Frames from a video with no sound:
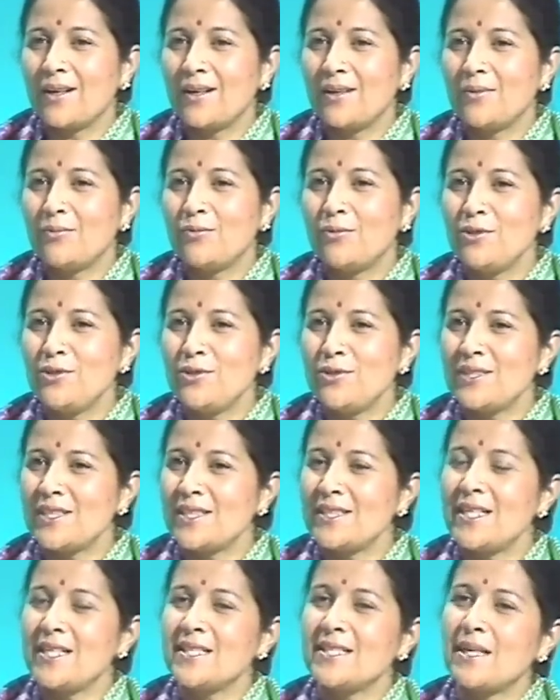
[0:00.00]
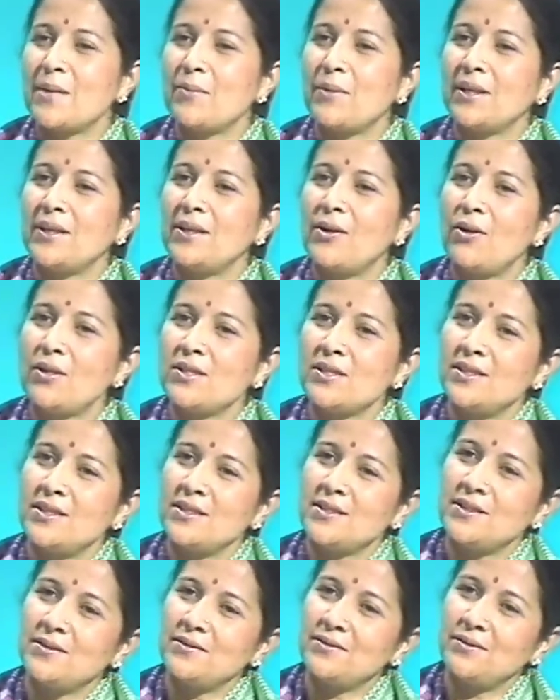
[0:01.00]
Uh, wouldn't you suggest some other
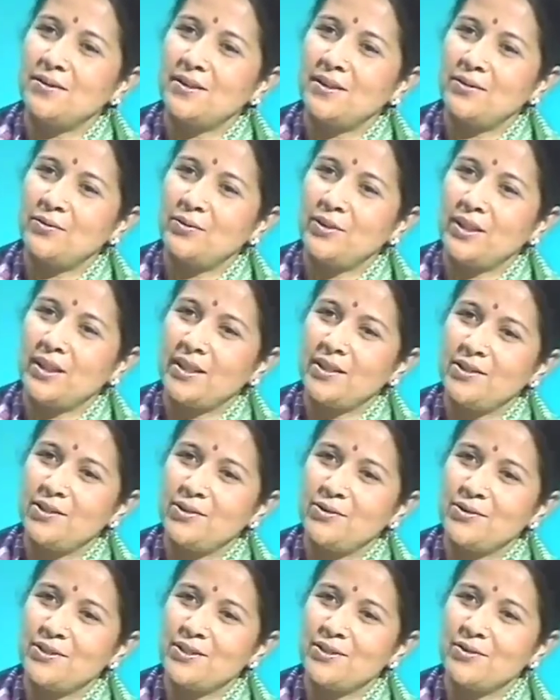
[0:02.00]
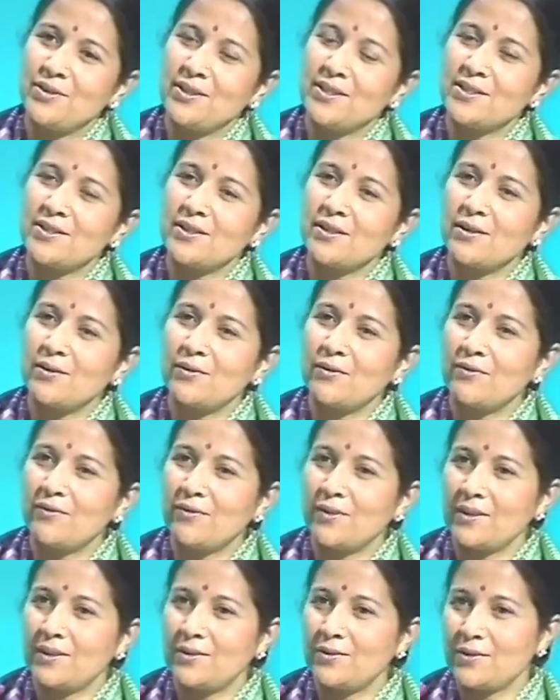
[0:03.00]
alternative we can use, you know, instead of
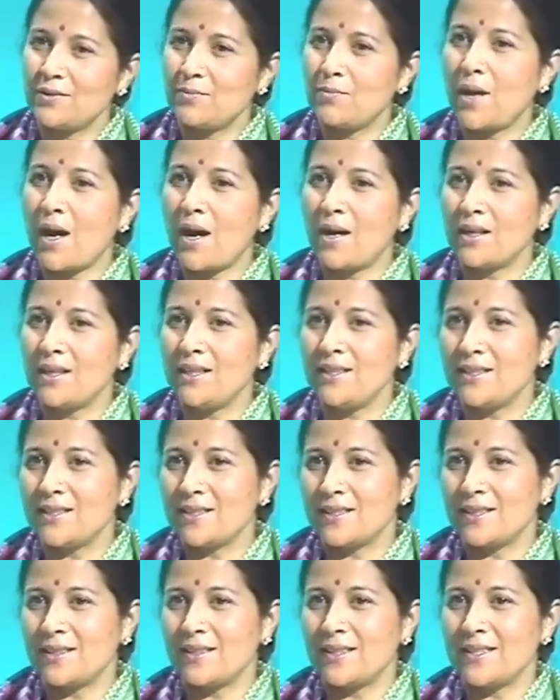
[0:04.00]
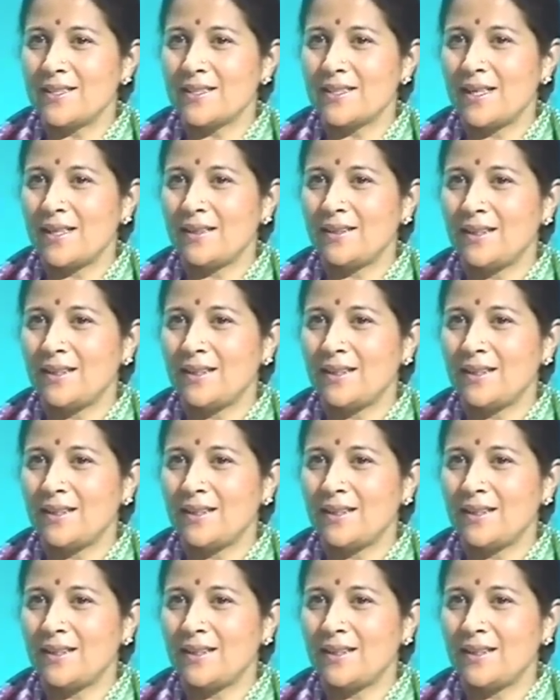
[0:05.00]
those bar heaters and things